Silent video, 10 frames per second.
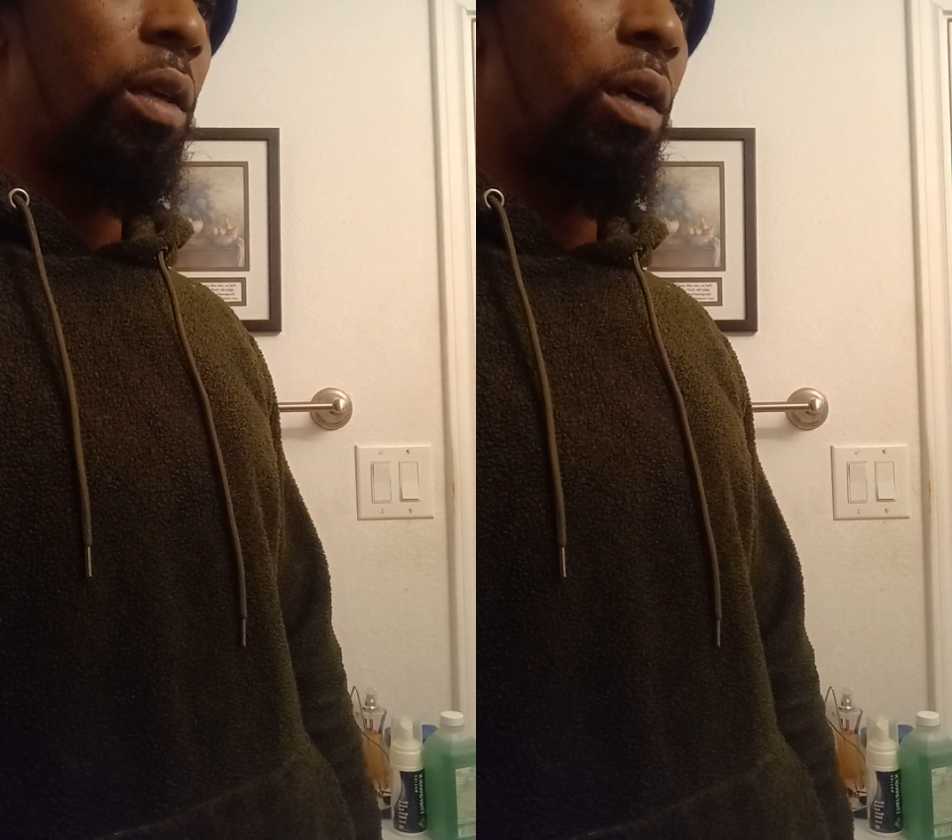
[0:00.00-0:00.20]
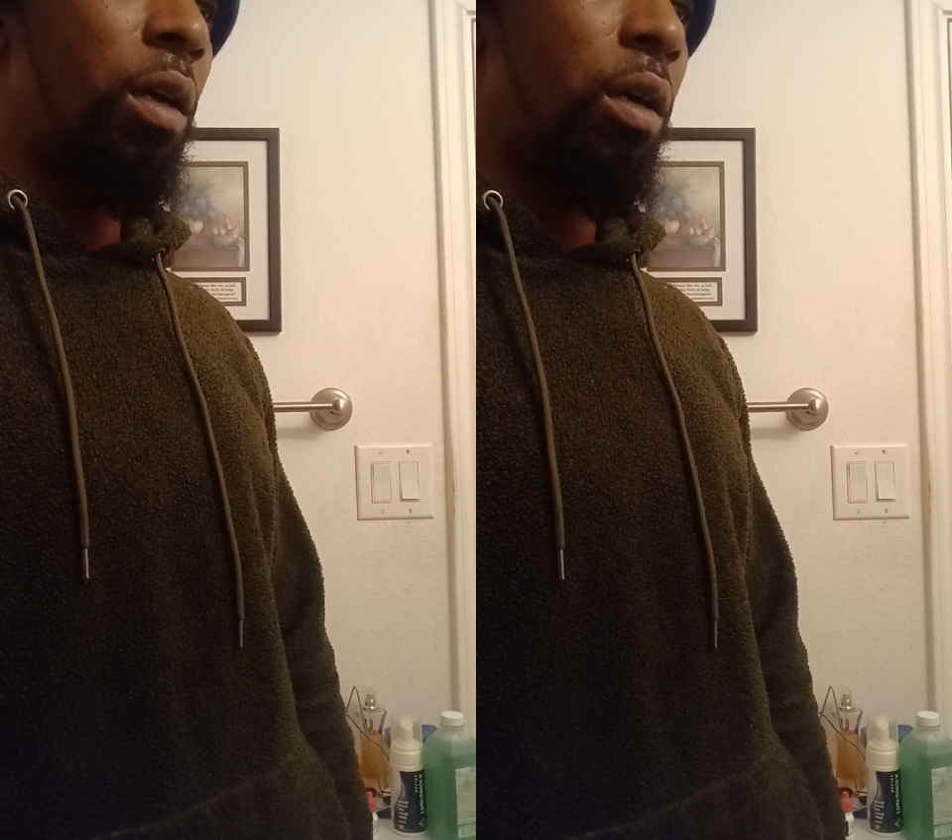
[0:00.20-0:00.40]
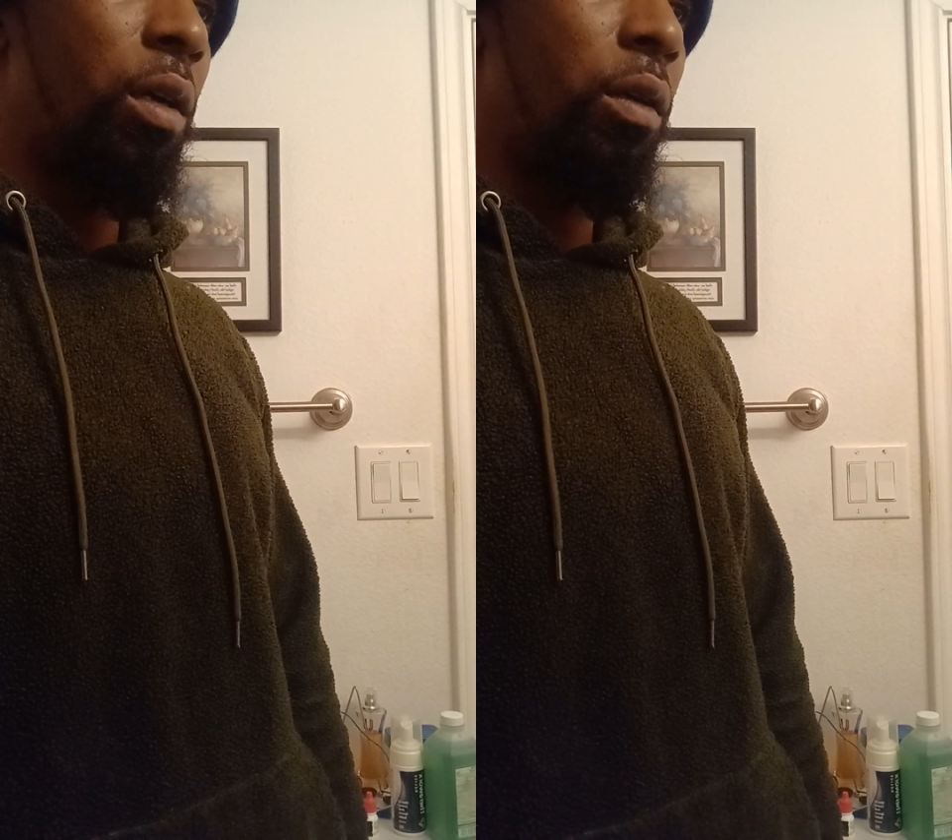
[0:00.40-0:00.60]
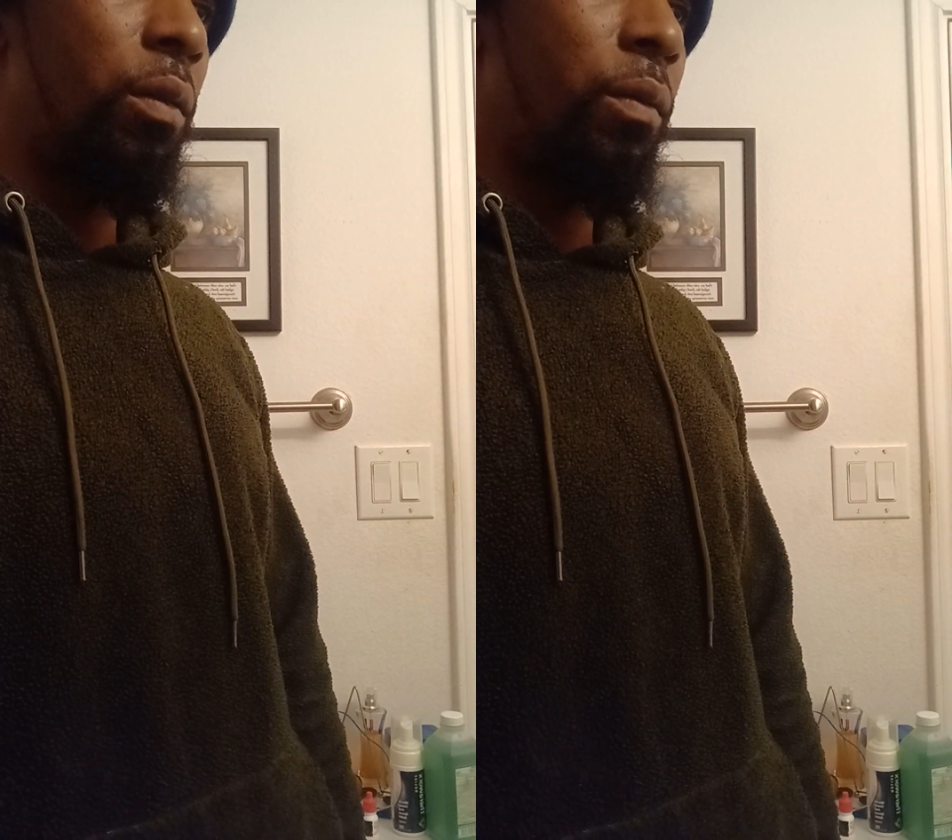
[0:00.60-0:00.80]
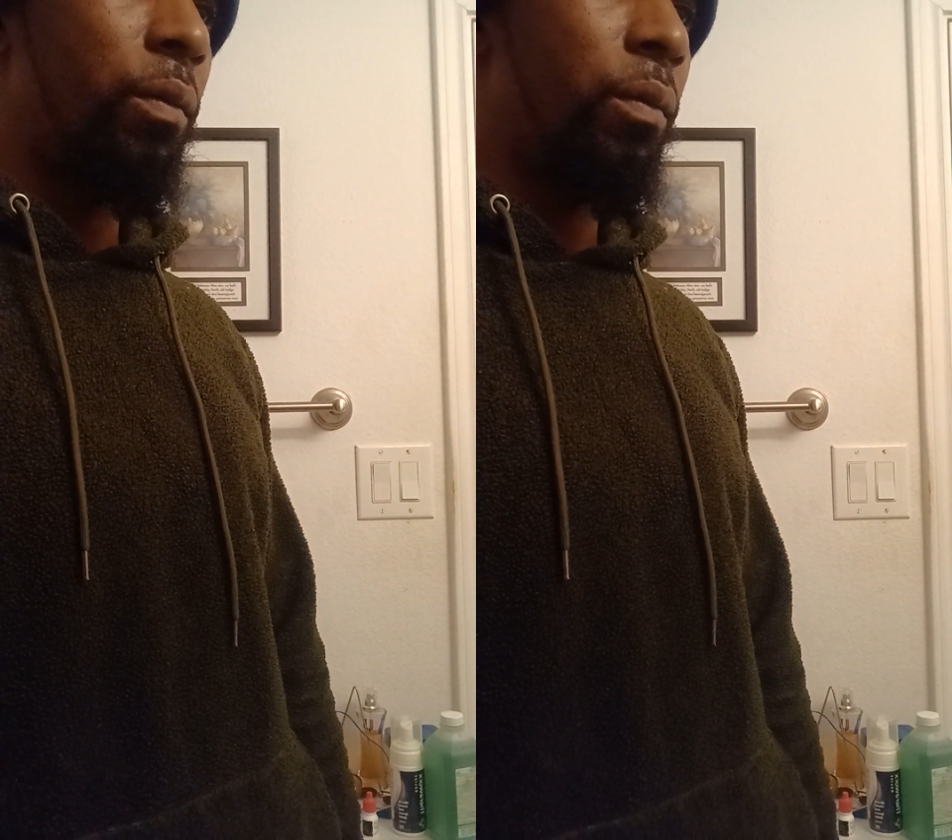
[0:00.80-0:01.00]
uh,
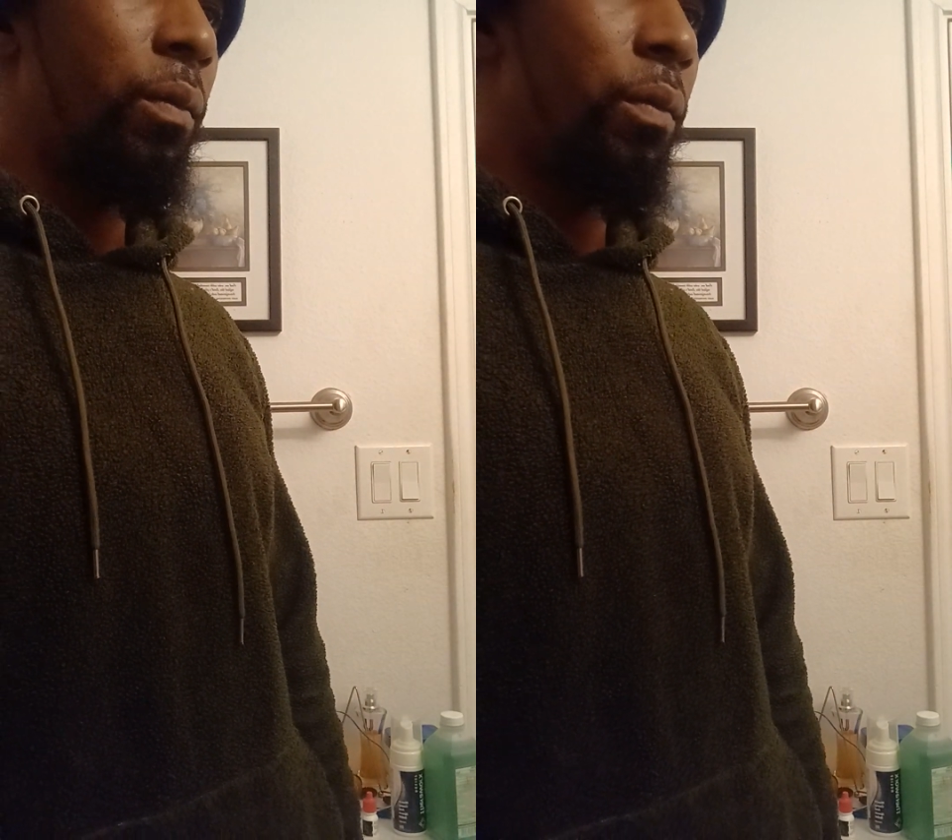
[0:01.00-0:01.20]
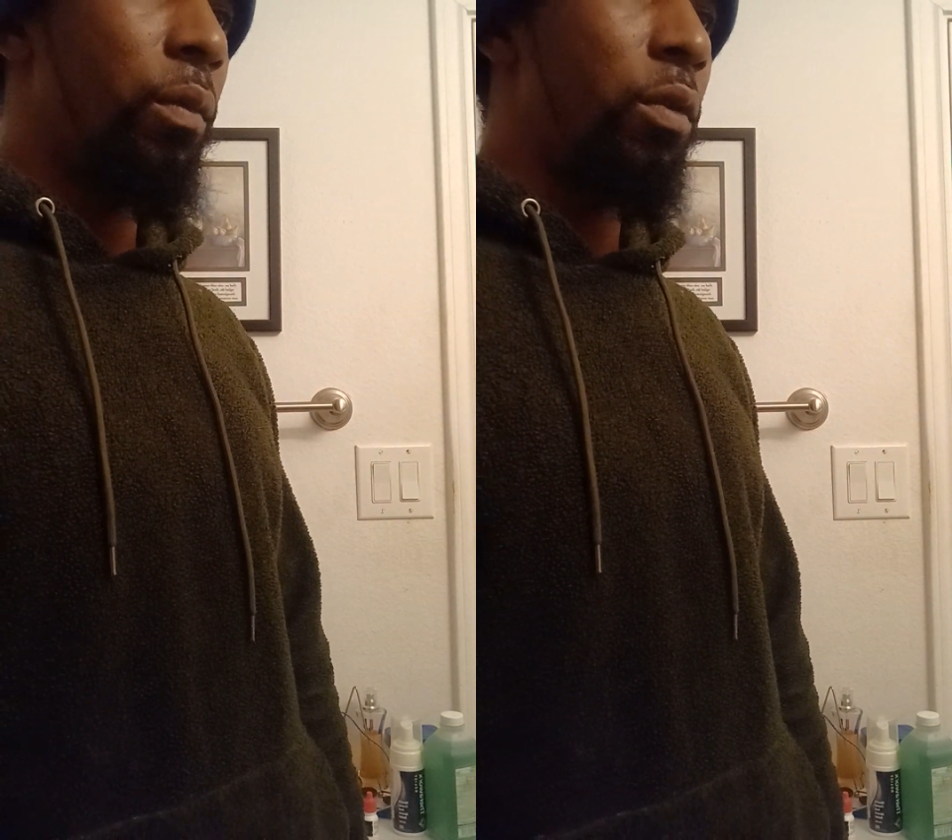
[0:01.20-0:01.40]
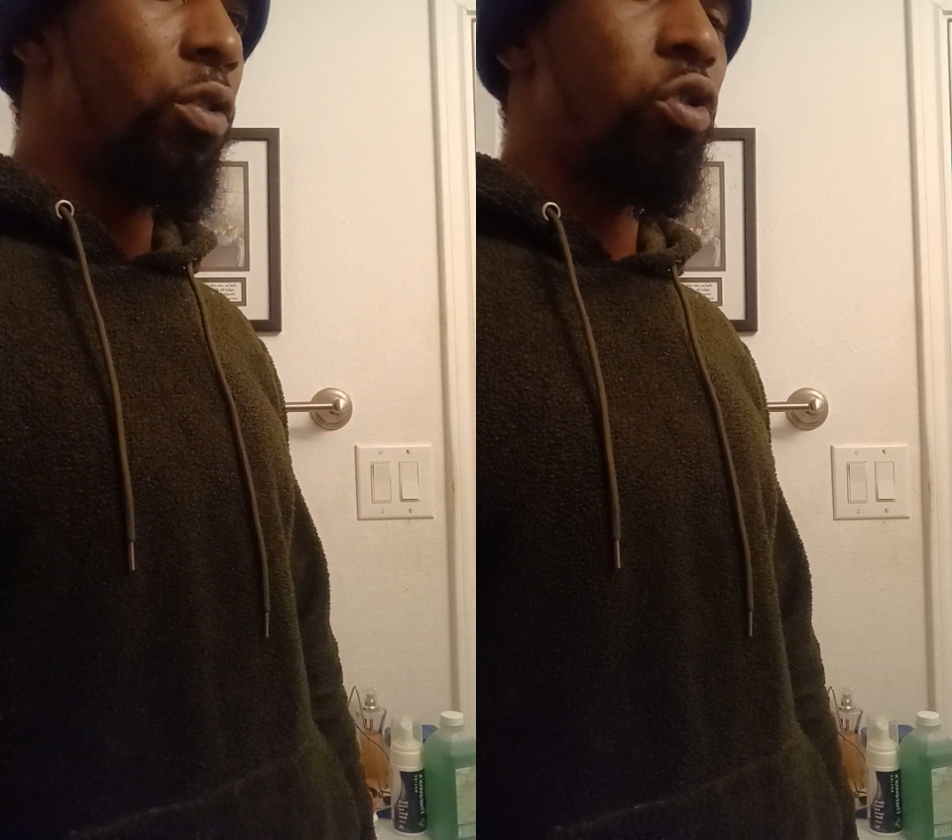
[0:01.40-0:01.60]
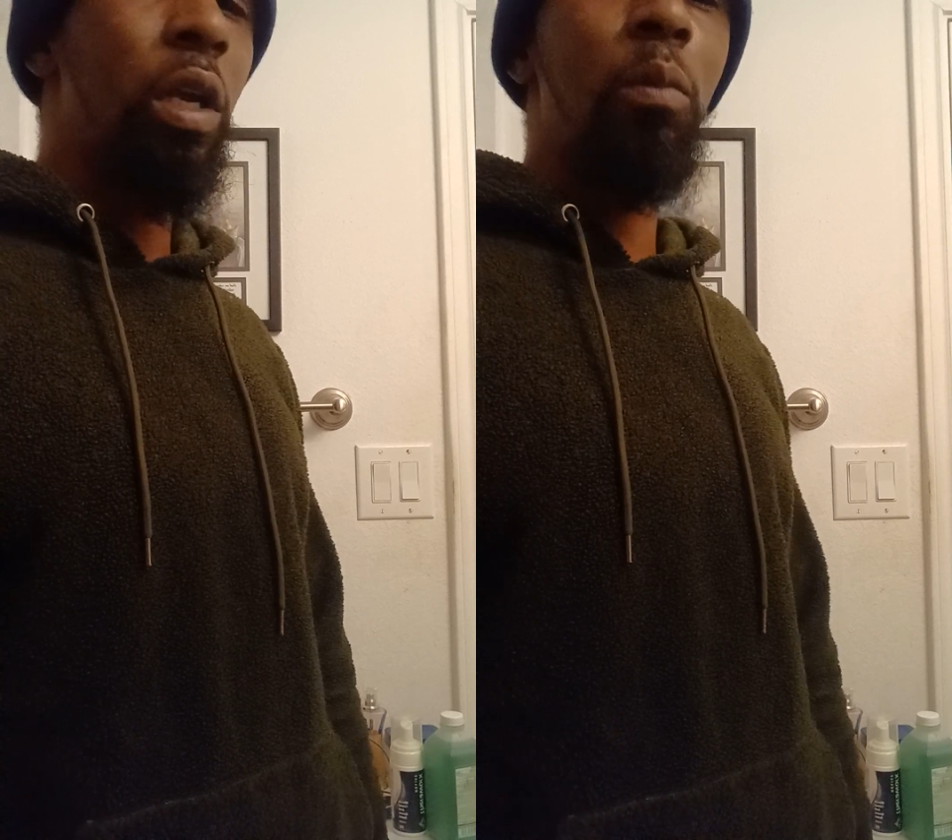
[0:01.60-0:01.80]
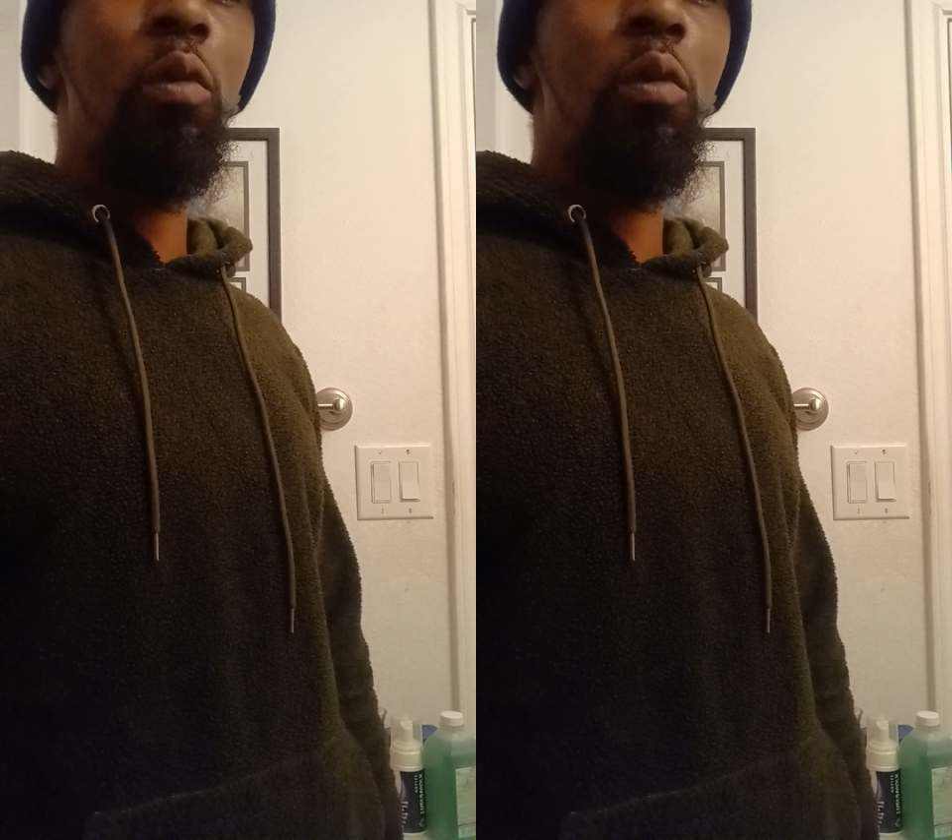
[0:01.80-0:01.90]
treat